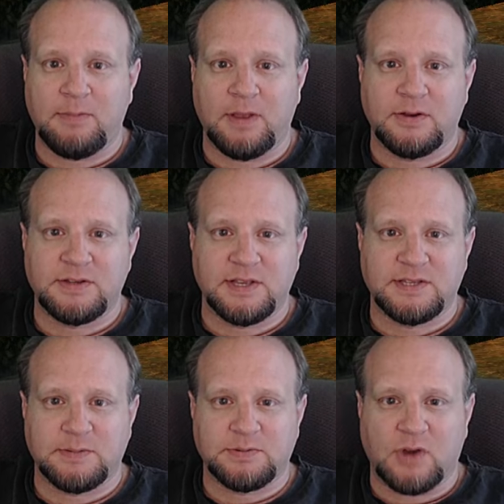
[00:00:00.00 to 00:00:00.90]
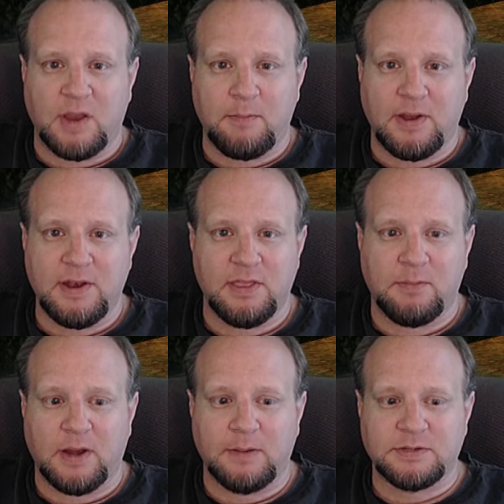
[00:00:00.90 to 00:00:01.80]
There's a subscribe button in the
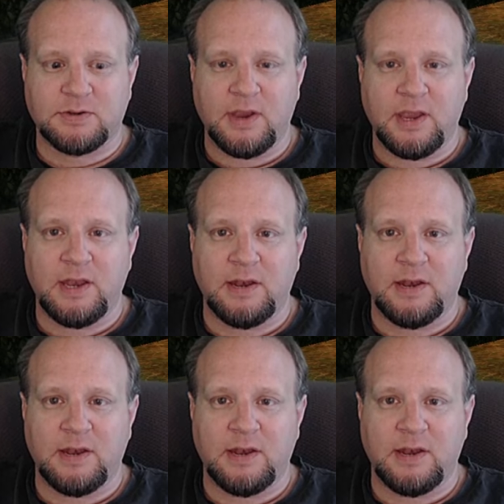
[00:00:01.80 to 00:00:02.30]
bottom of the screen.